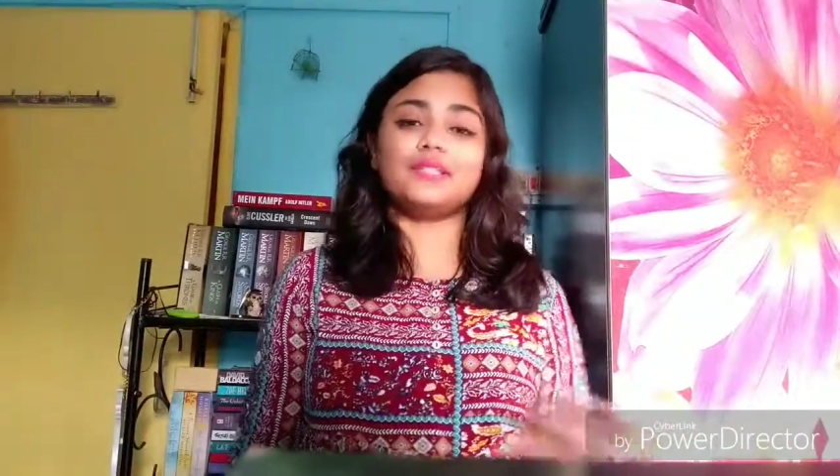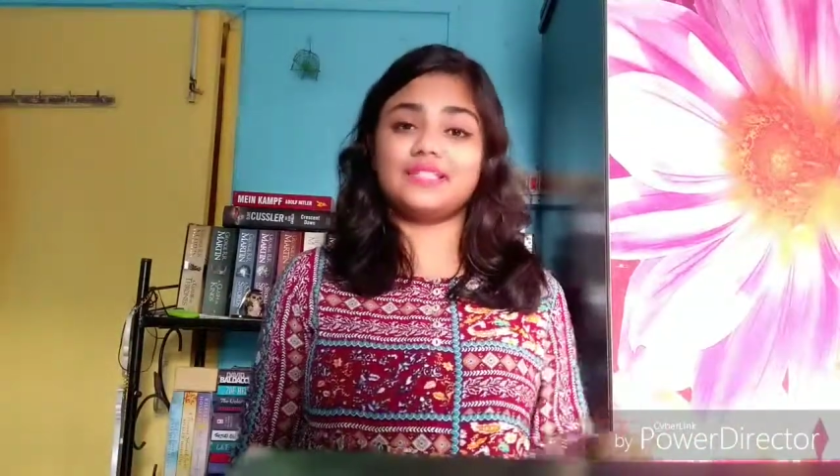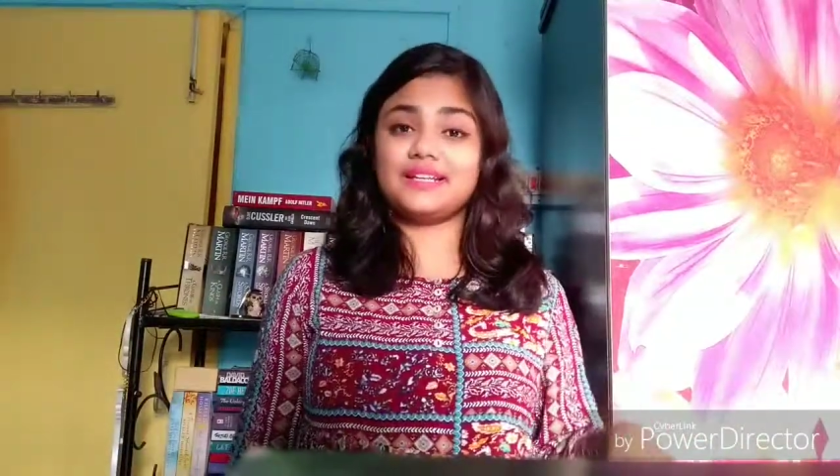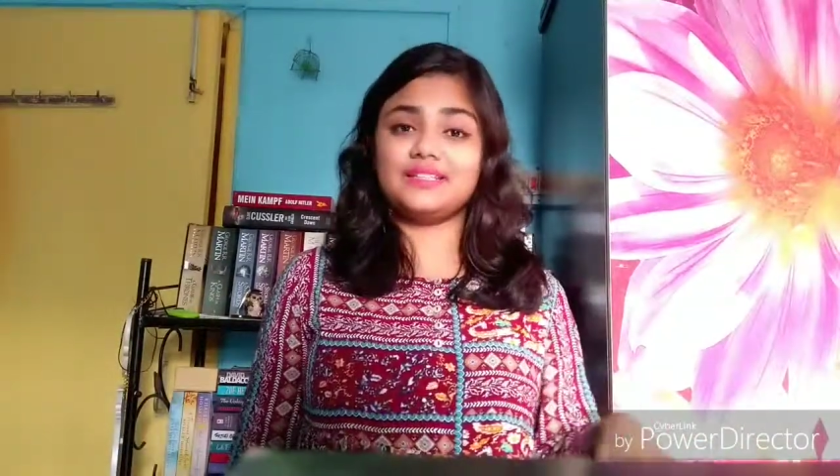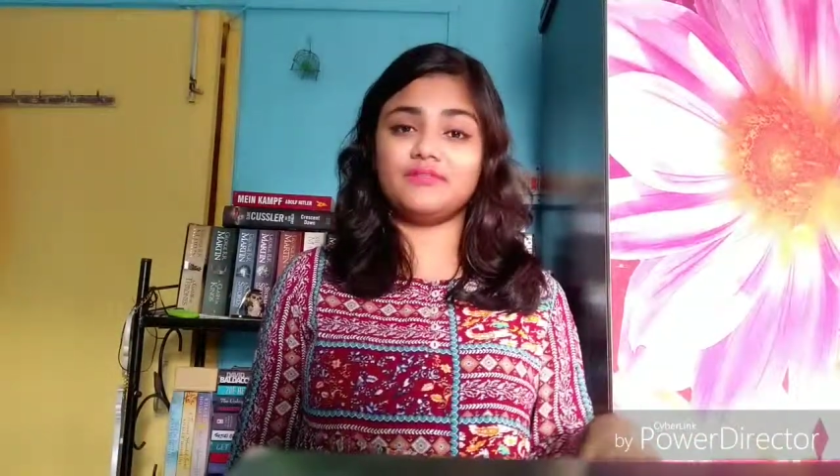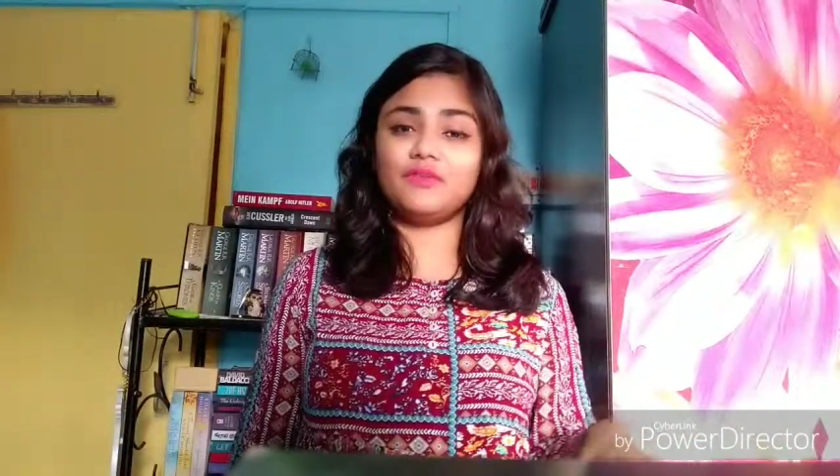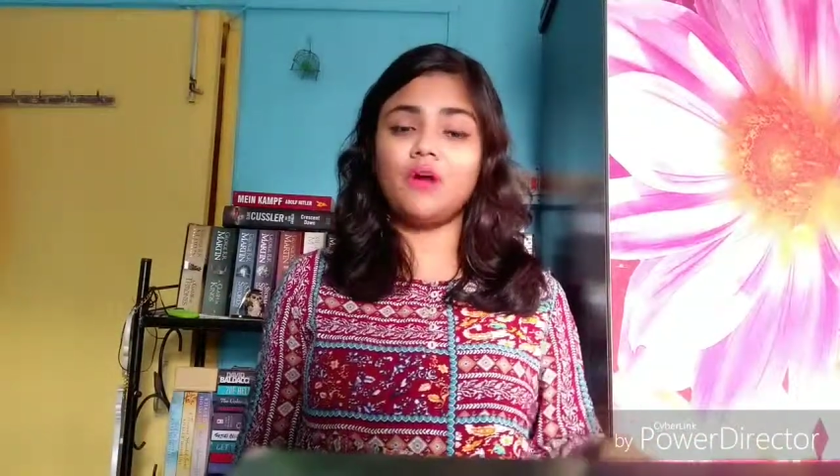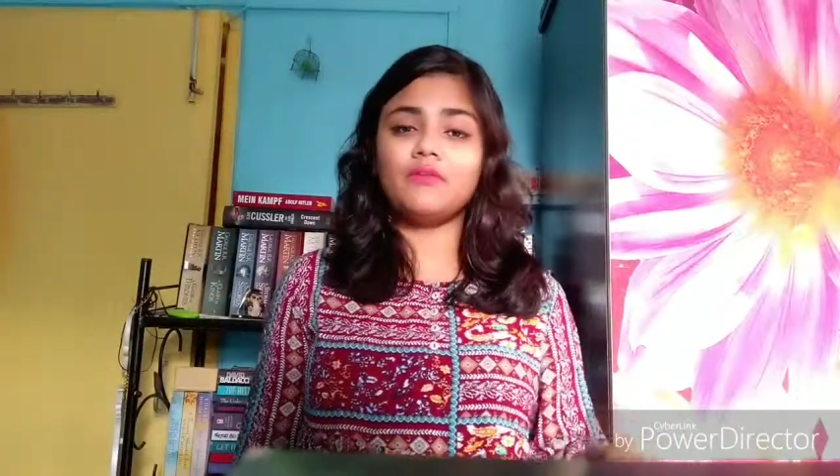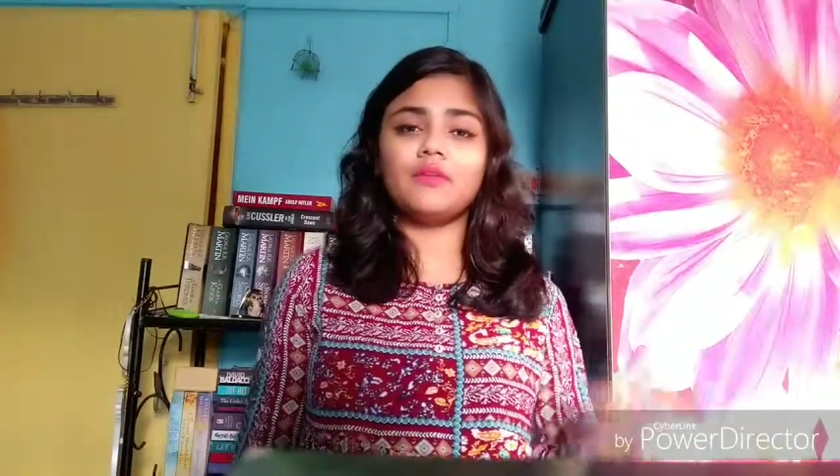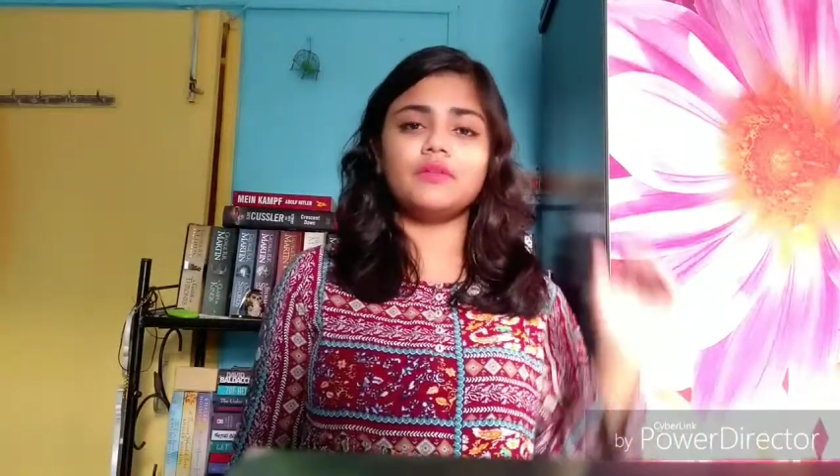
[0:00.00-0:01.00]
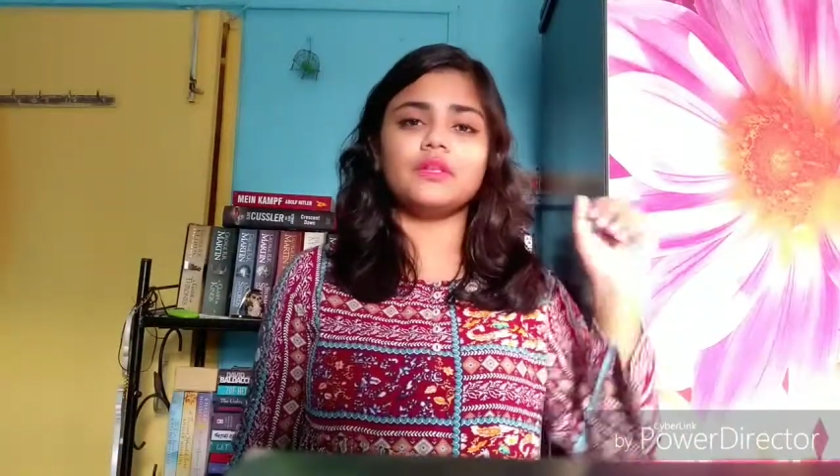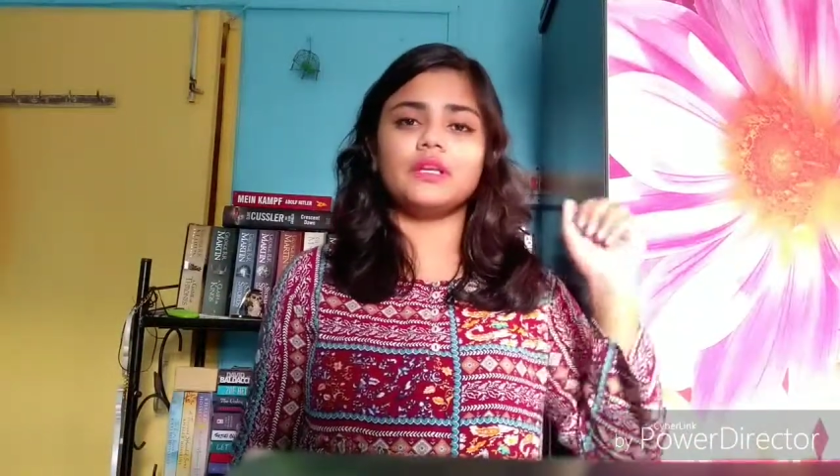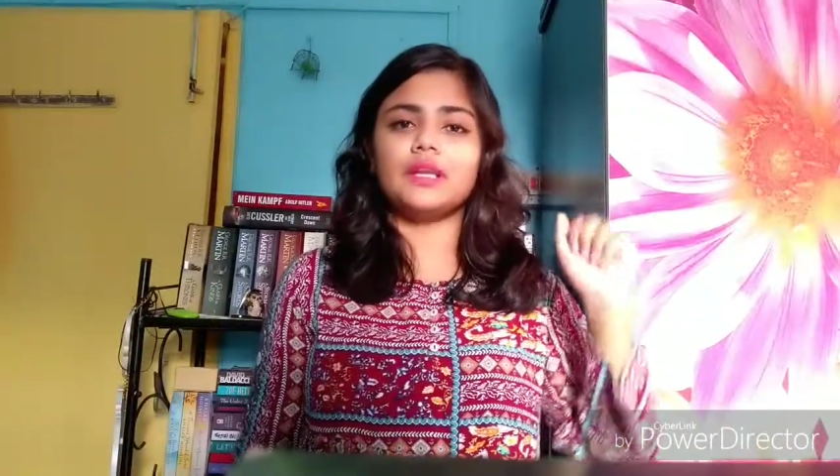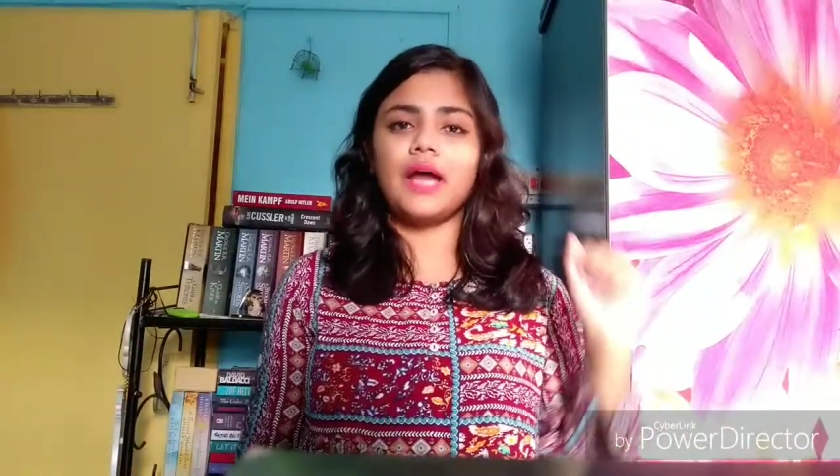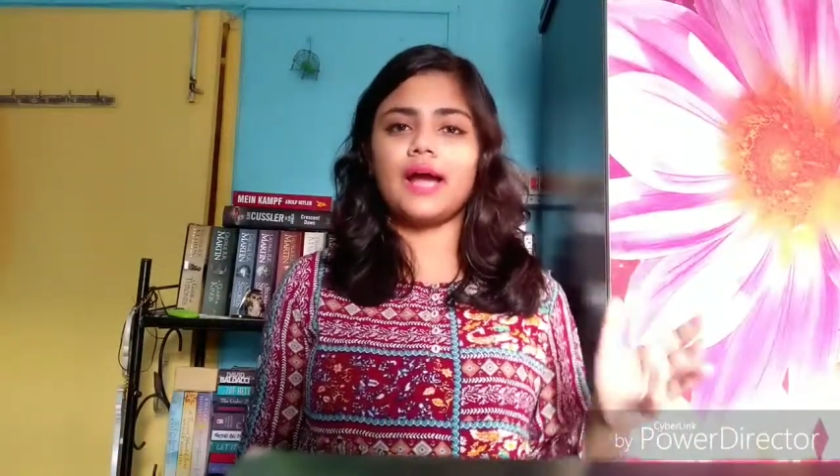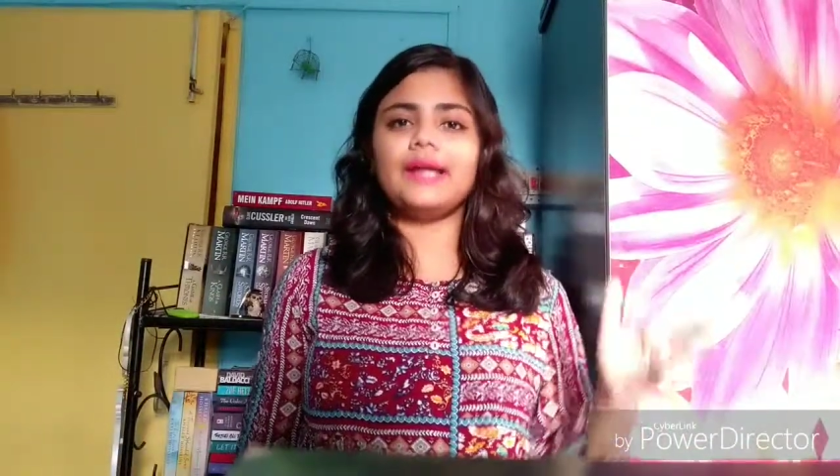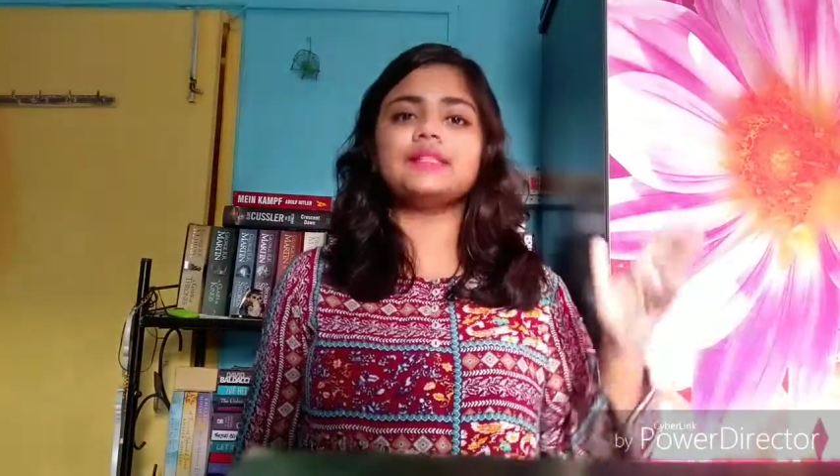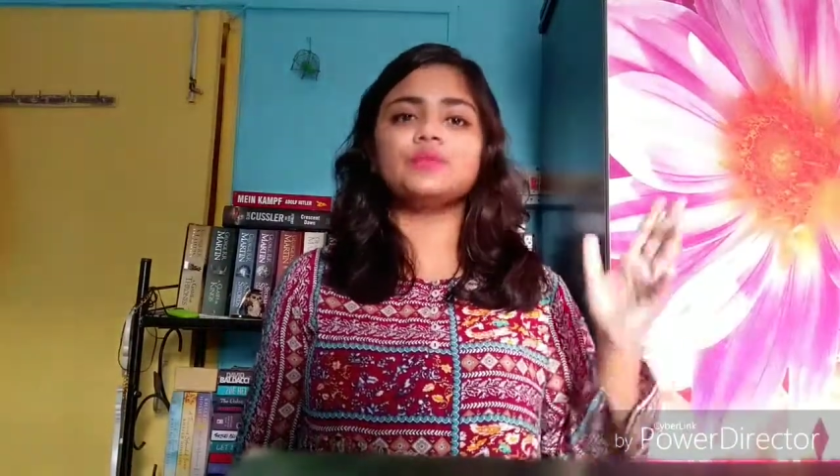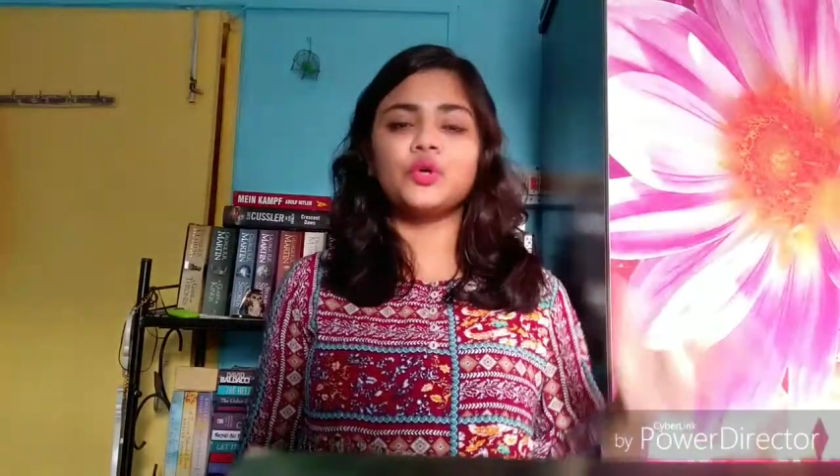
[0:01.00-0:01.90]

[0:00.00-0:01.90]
detective novel with a nice